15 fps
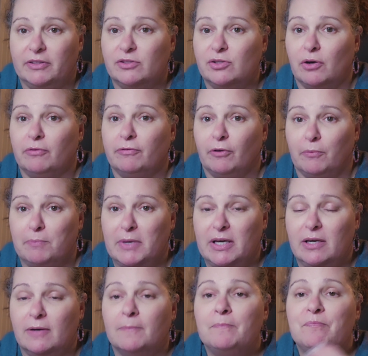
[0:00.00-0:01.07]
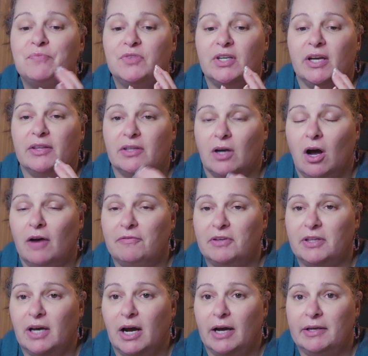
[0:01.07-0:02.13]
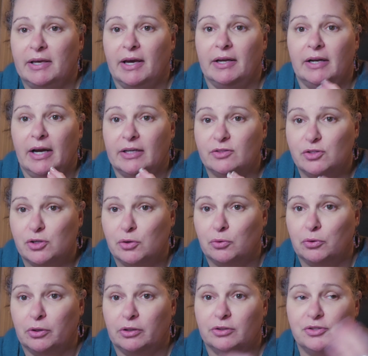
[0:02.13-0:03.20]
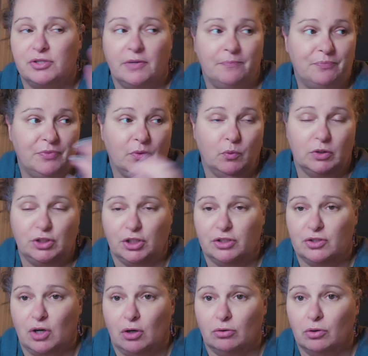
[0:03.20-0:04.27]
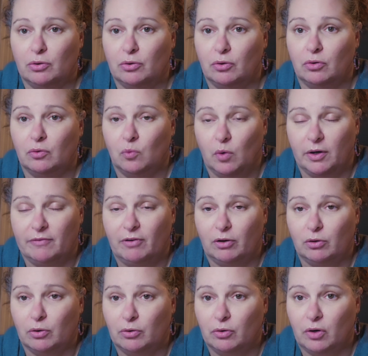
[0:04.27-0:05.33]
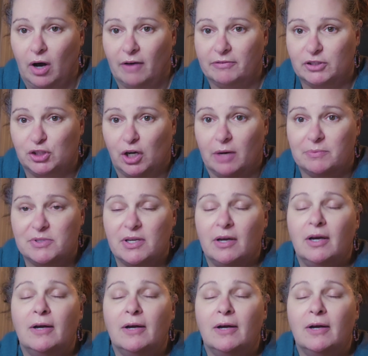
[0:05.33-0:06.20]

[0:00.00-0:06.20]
So for me to get the coffee that I get at Scooters, which is one of our local coffee shops,